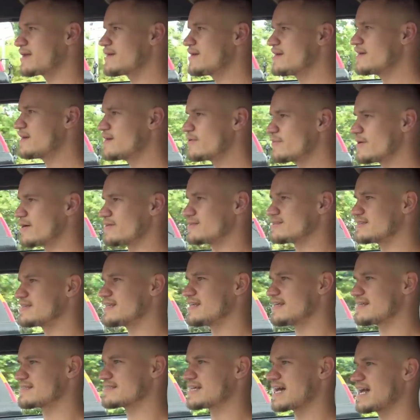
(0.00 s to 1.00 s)
Whereas in
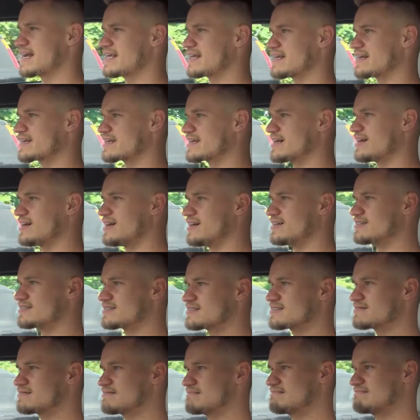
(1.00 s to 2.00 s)
the Italian
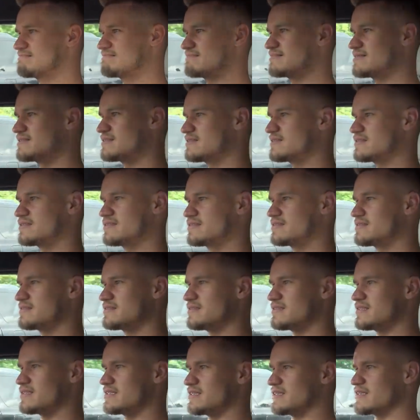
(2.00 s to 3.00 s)
cars,
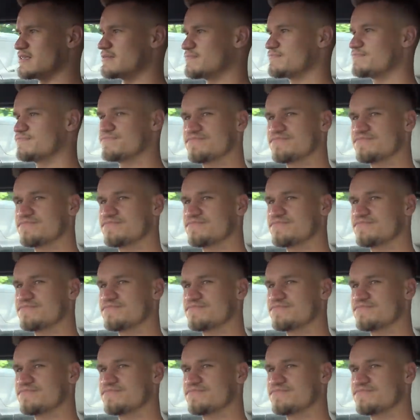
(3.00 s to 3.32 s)
yeah,